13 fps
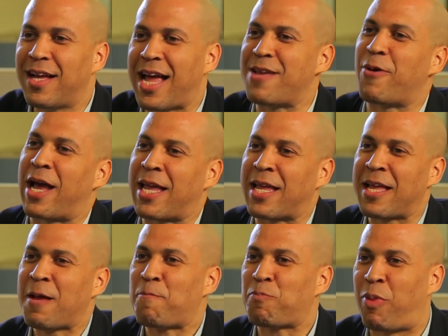anyway,
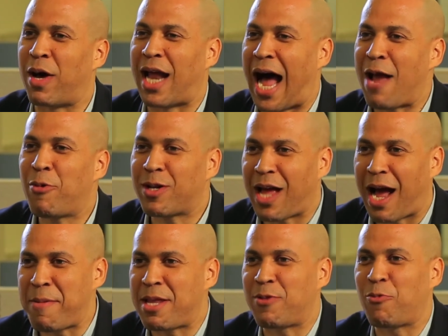but I would.
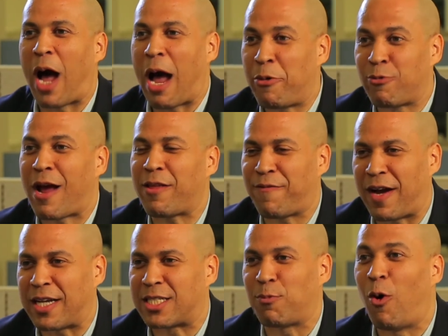I mean, I would rather
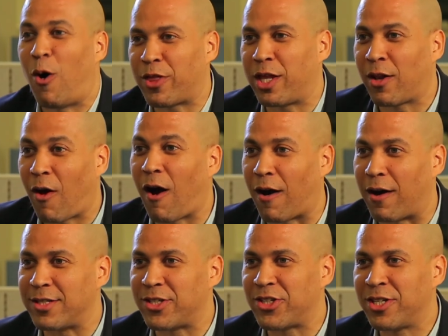fight small than
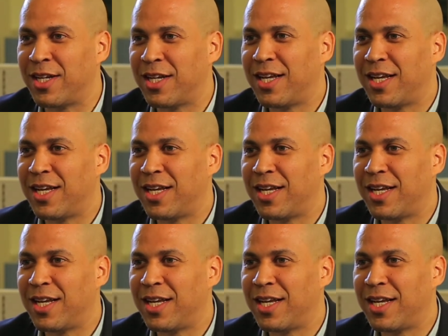large.